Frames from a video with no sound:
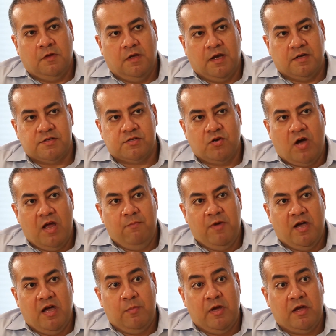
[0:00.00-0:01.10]
Yeah, so
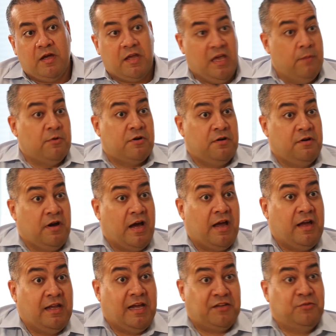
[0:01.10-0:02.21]
I'm a gamer guy.
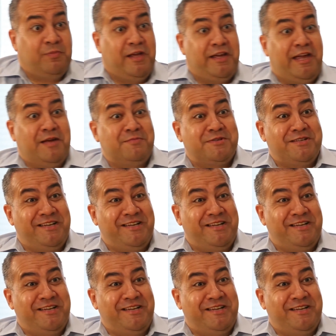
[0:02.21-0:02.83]
I like to play games.